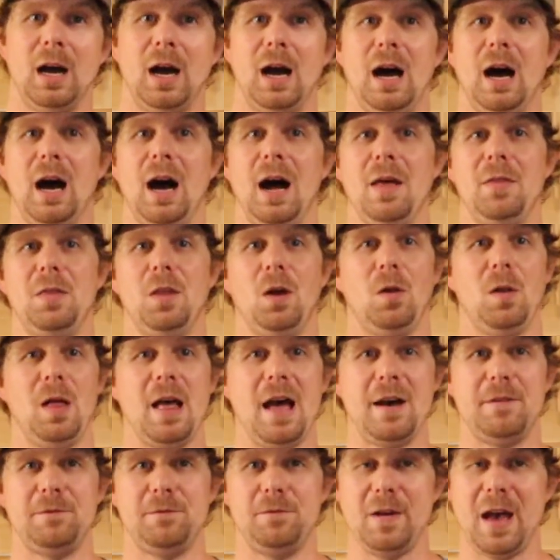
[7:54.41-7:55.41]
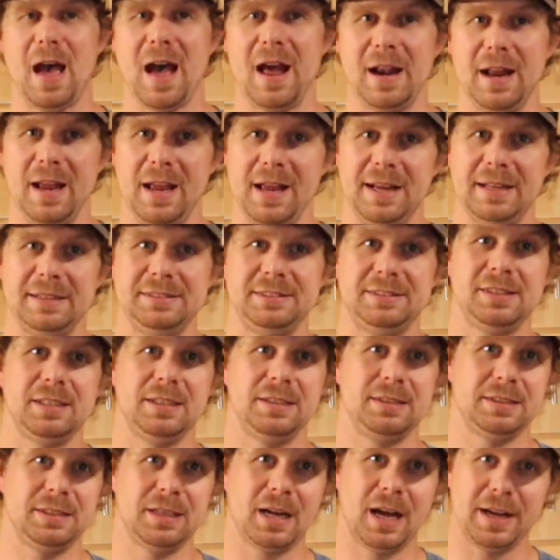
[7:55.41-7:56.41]
They'll have fatheads,
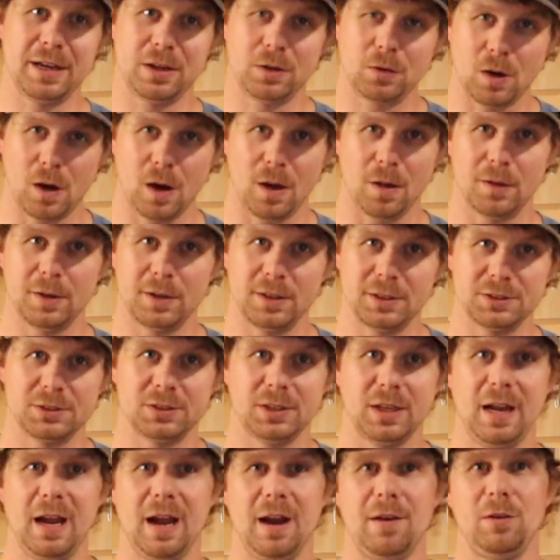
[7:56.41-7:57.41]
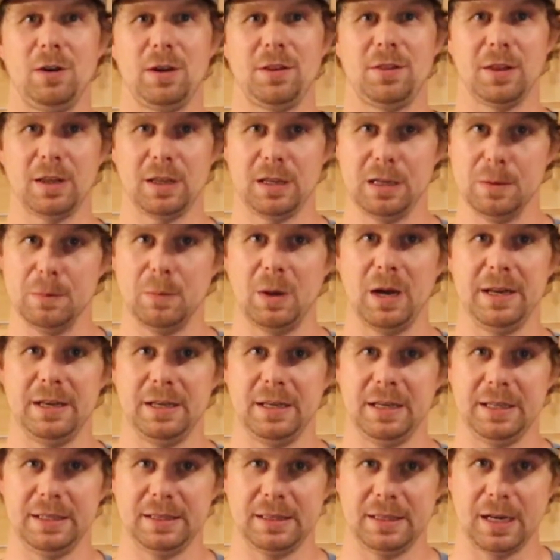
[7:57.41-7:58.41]
night crawlers, everything you might
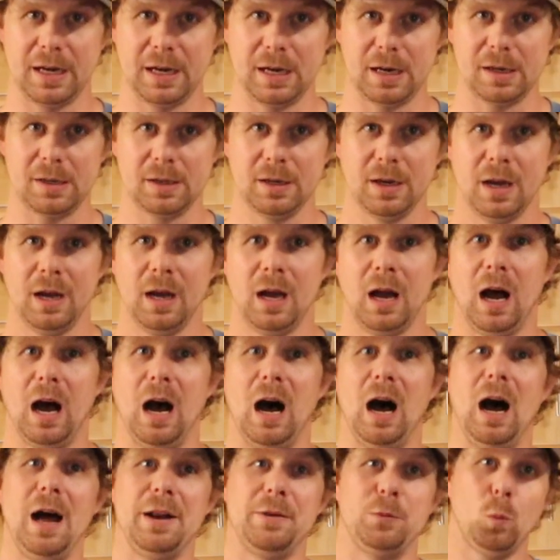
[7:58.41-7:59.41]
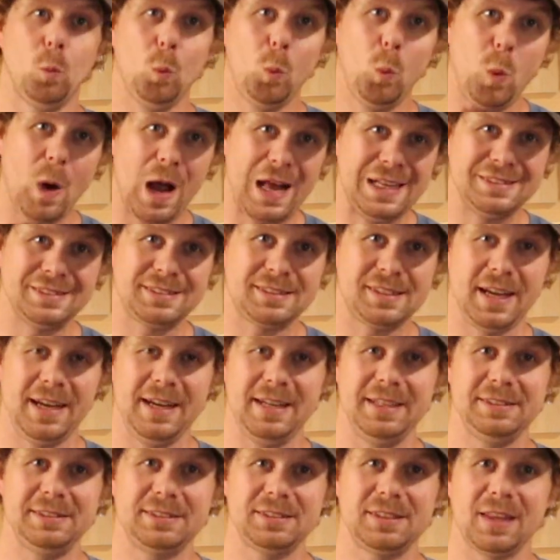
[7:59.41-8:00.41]
need there. On
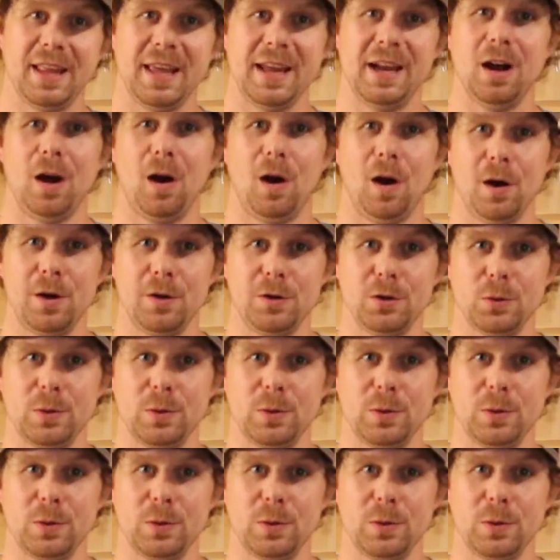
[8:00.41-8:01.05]
Wednesdays, they are